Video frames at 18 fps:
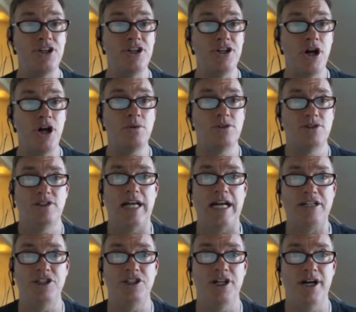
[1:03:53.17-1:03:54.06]
into the
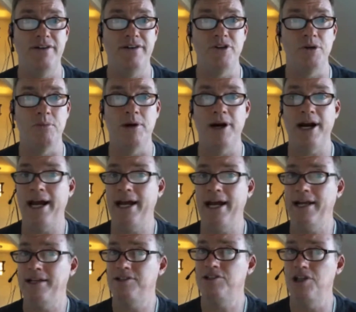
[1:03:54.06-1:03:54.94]
note section of
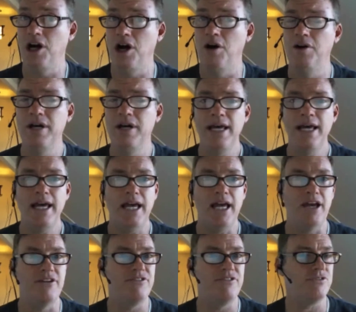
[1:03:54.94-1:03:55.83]
your brain. So
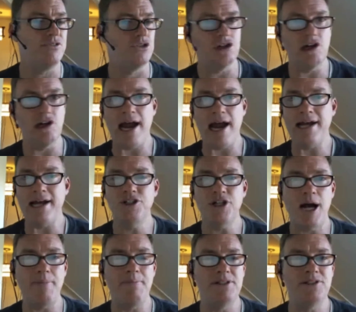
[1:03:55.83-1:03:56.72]
if drag
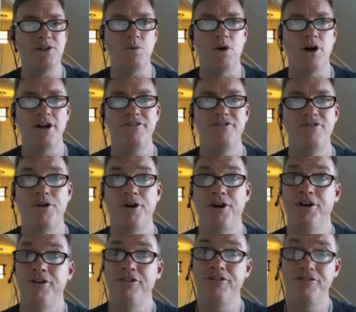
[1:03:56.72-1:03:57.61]
and drop isn't working
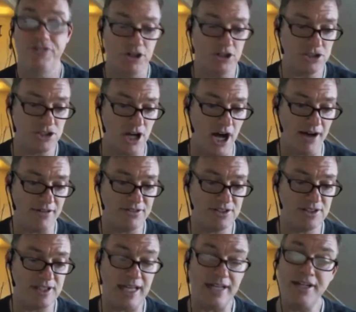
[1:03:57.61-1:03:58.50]
for you, first off,
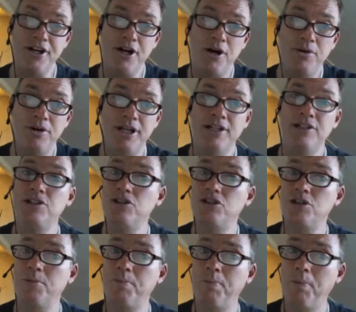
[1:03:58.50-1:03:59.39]
send a
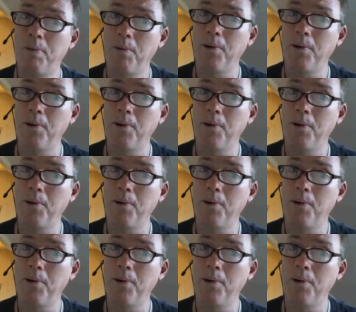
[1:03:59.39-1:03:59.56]
note into